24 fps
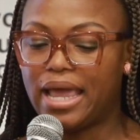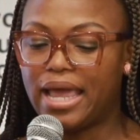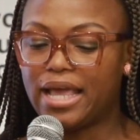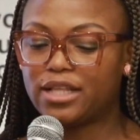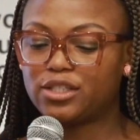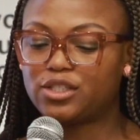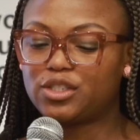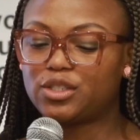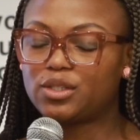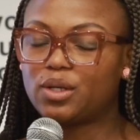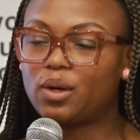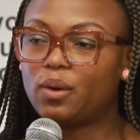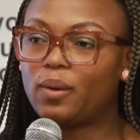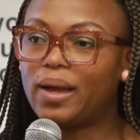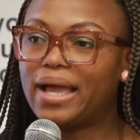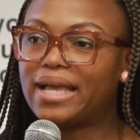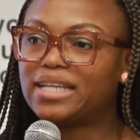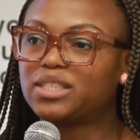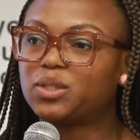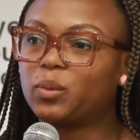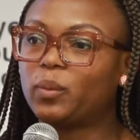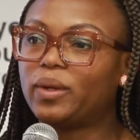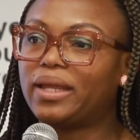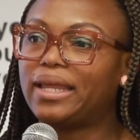And so
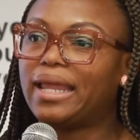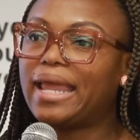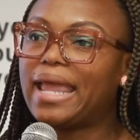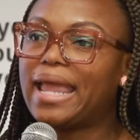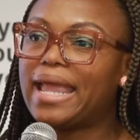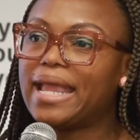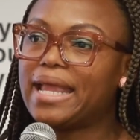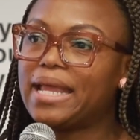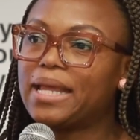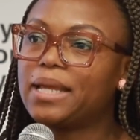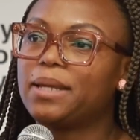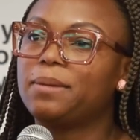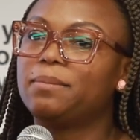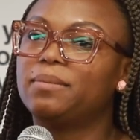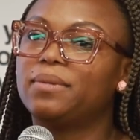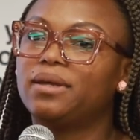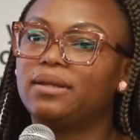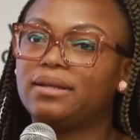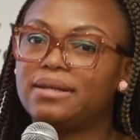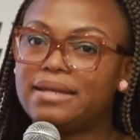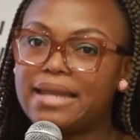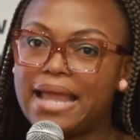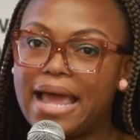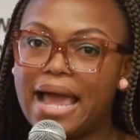as we aim
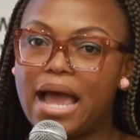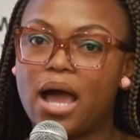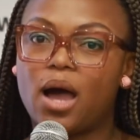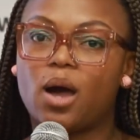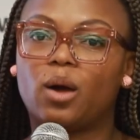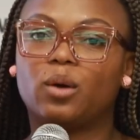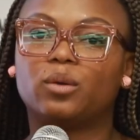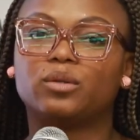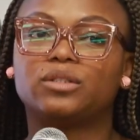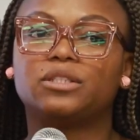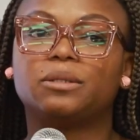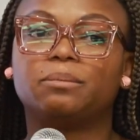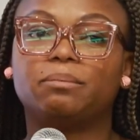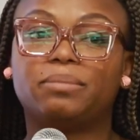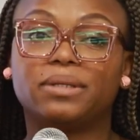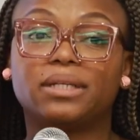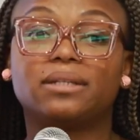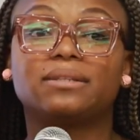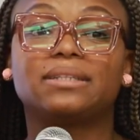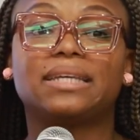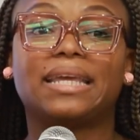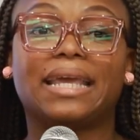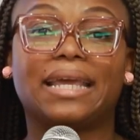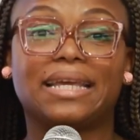now to
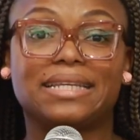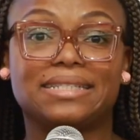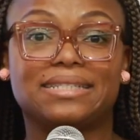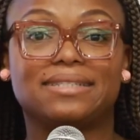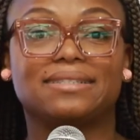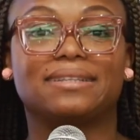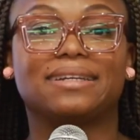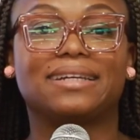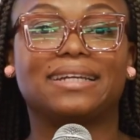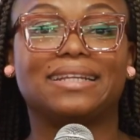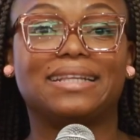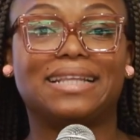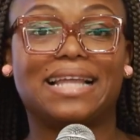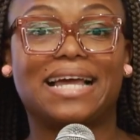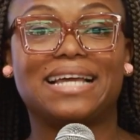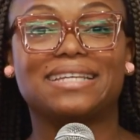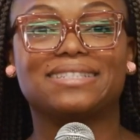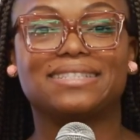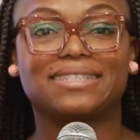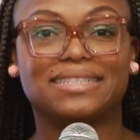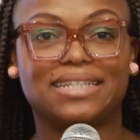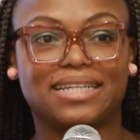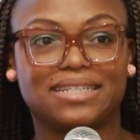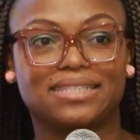build cases that can
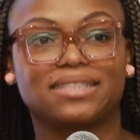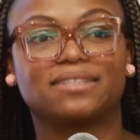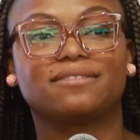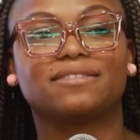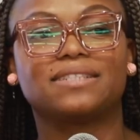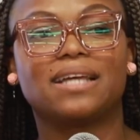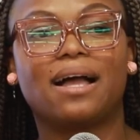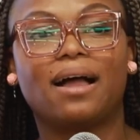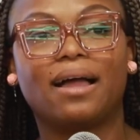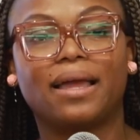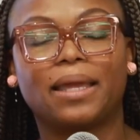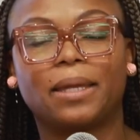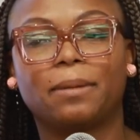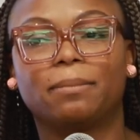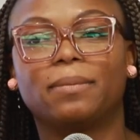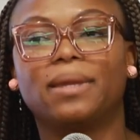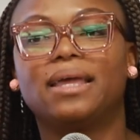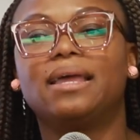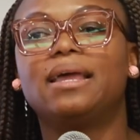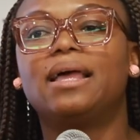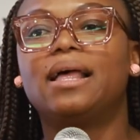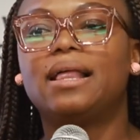last the test of time,